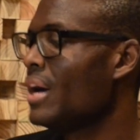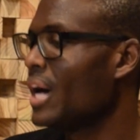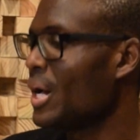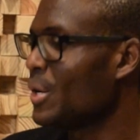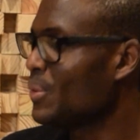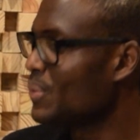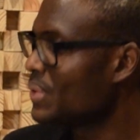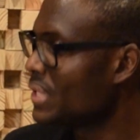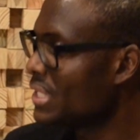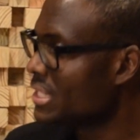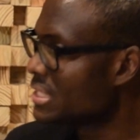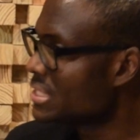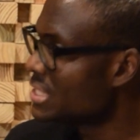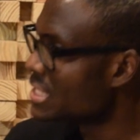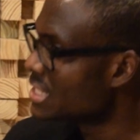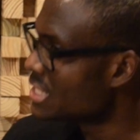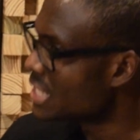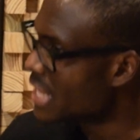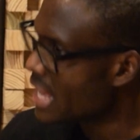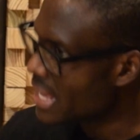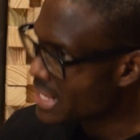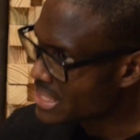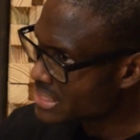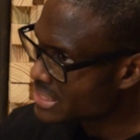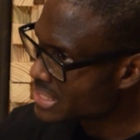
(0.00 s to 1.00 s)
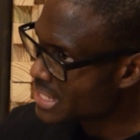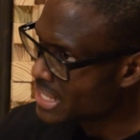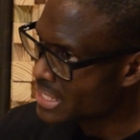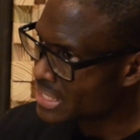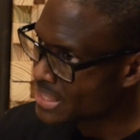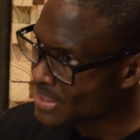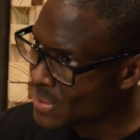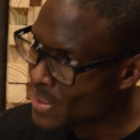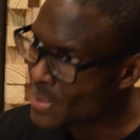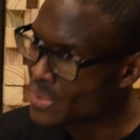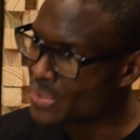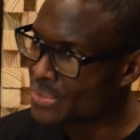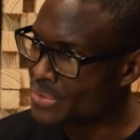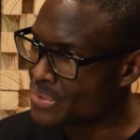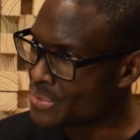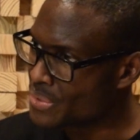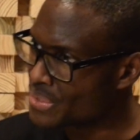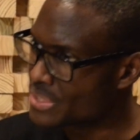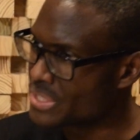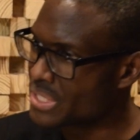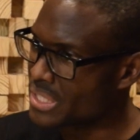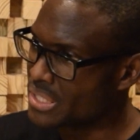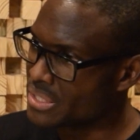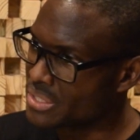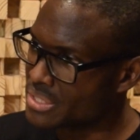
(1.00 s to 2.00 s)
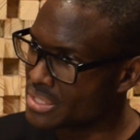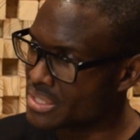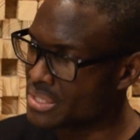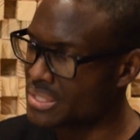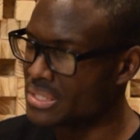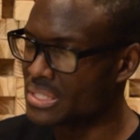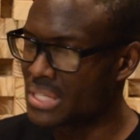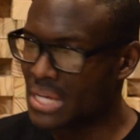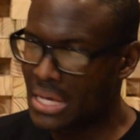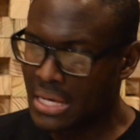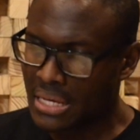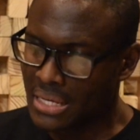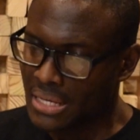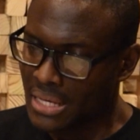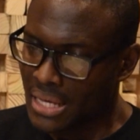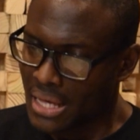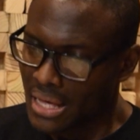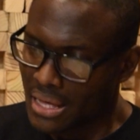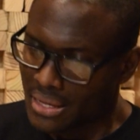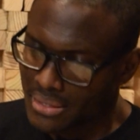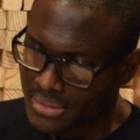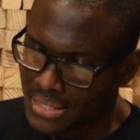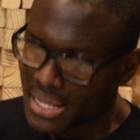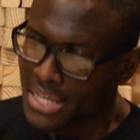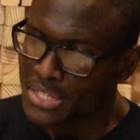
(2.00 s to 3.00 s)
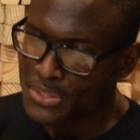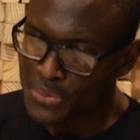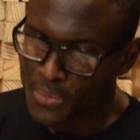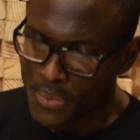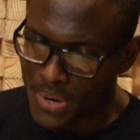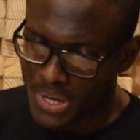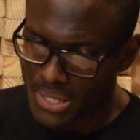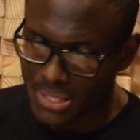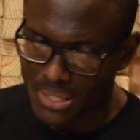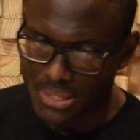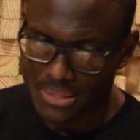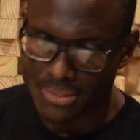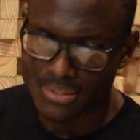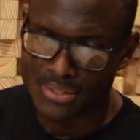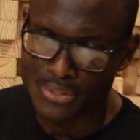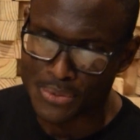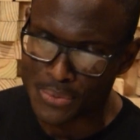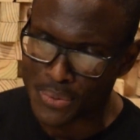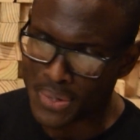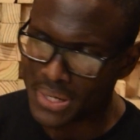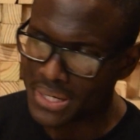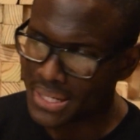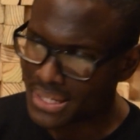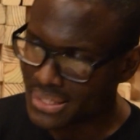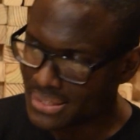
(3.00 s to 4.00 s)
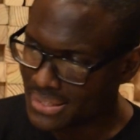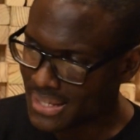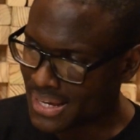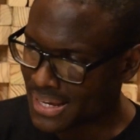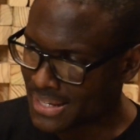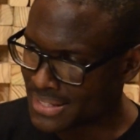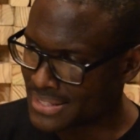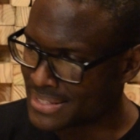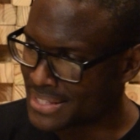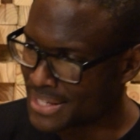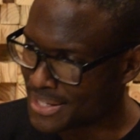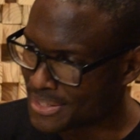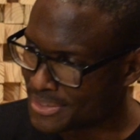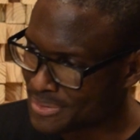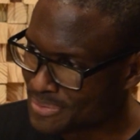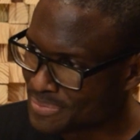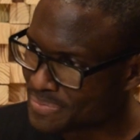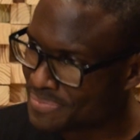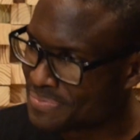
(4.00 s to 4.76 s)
I would like to excel in all of those things, because that's what I like to do. I like to excel.